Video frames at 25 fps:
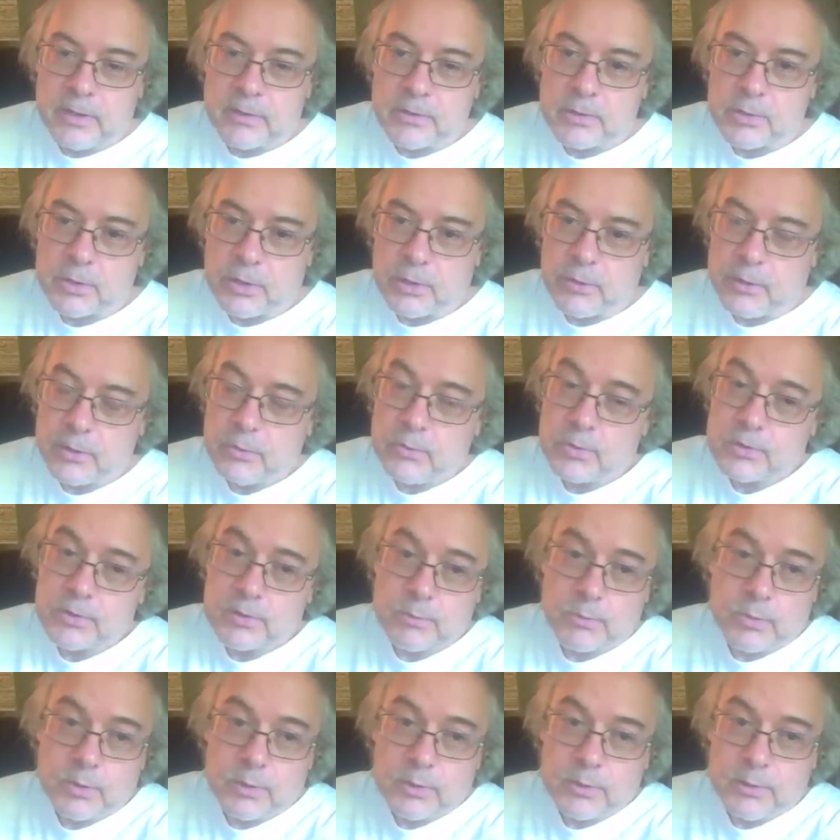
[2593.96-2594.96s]
so it was
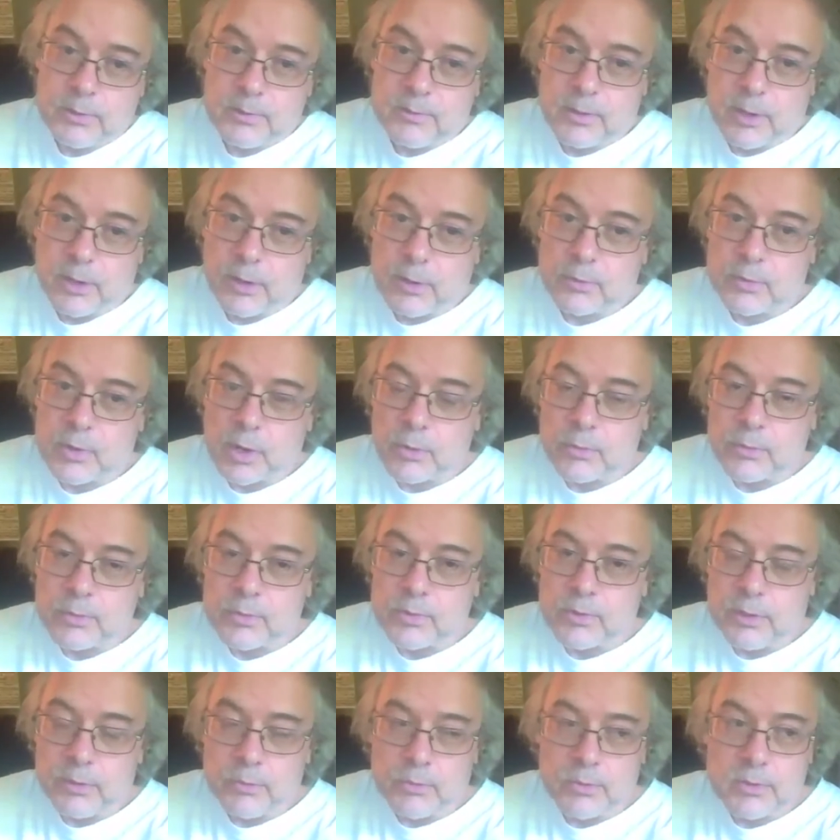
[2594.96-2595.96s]
some real, you know, I
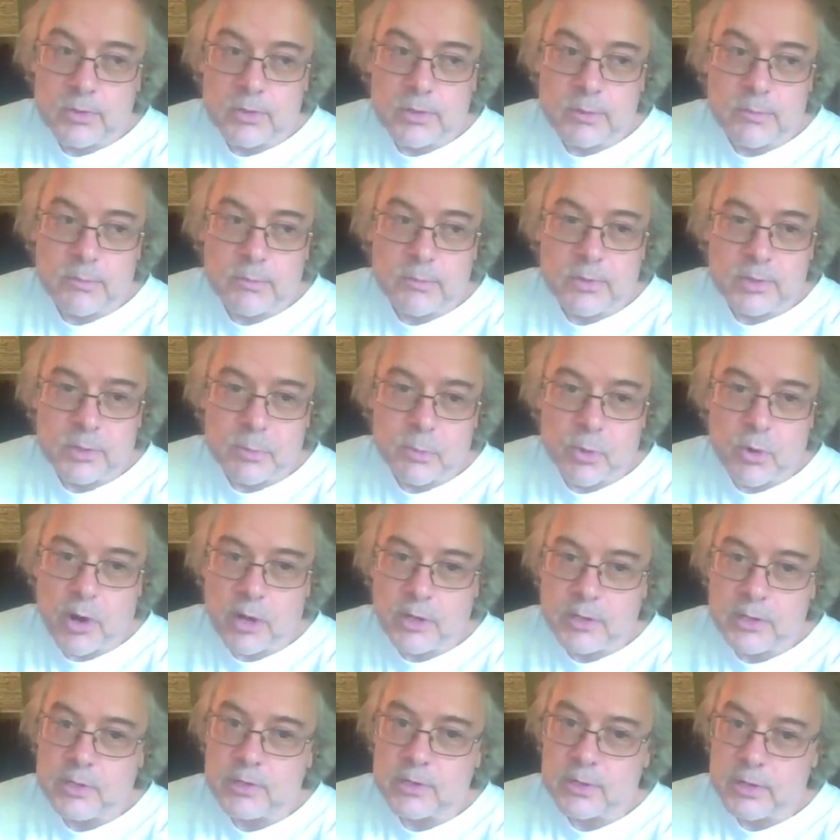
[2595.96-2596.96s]
was, it was some some
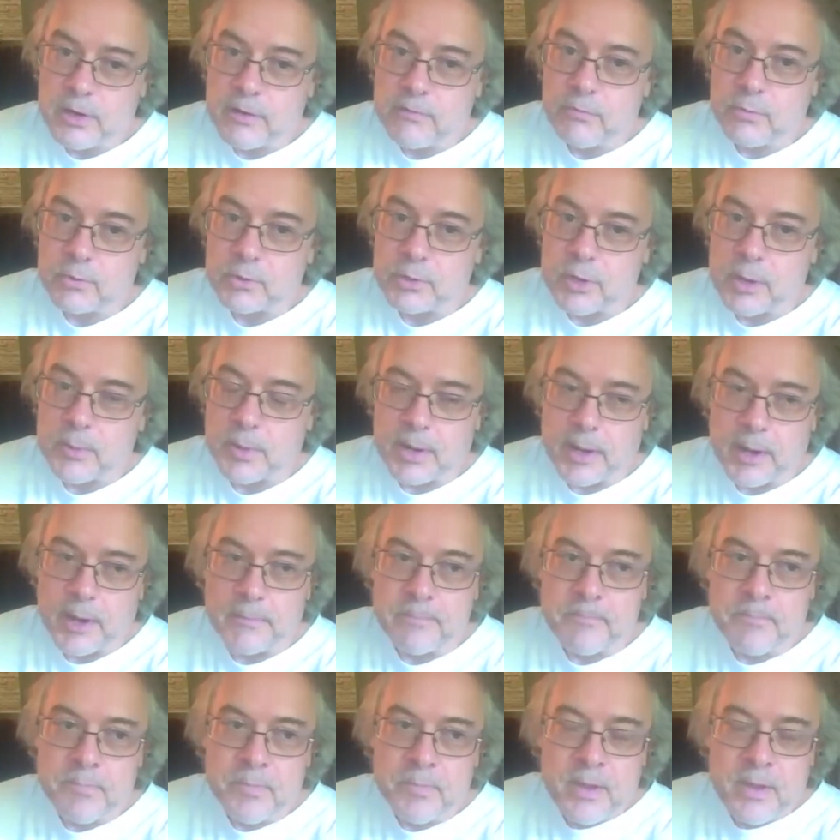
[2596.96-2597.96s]
crazy stuff was coming
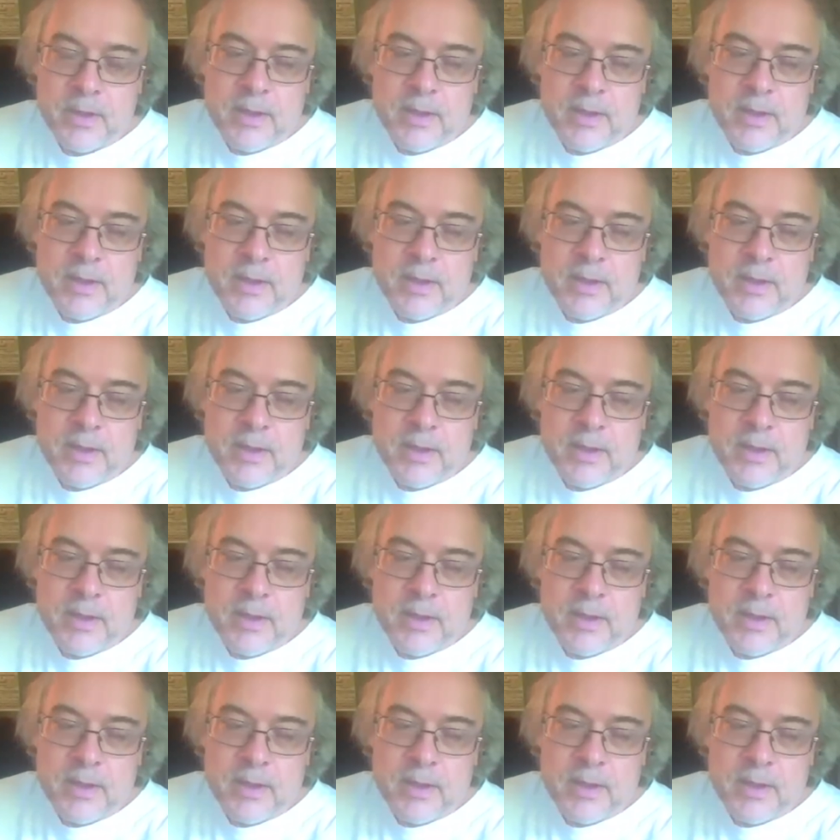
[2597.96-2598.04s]
out.